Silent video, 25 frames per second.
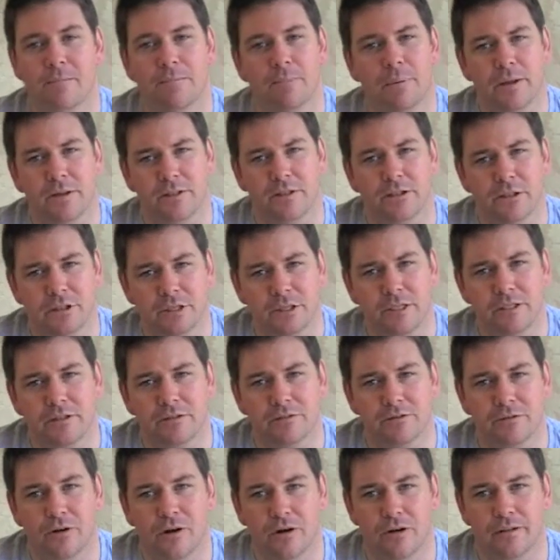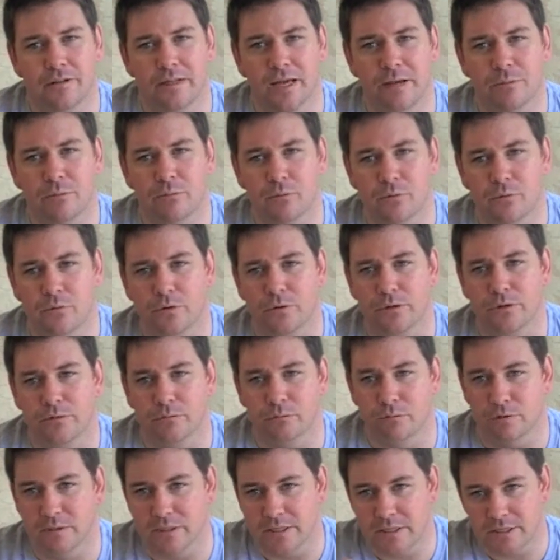But you need to find that point
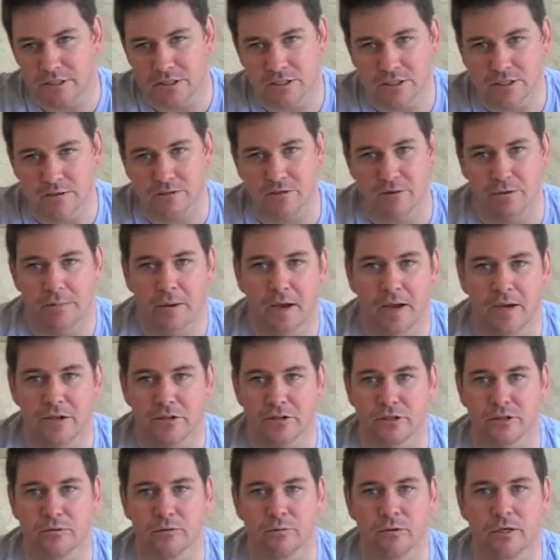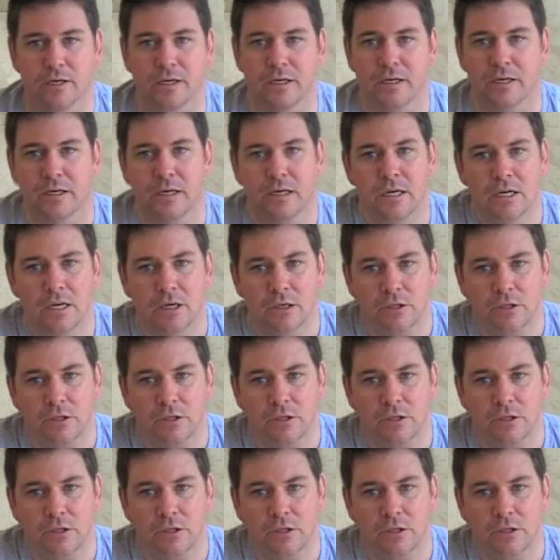with each and every patient where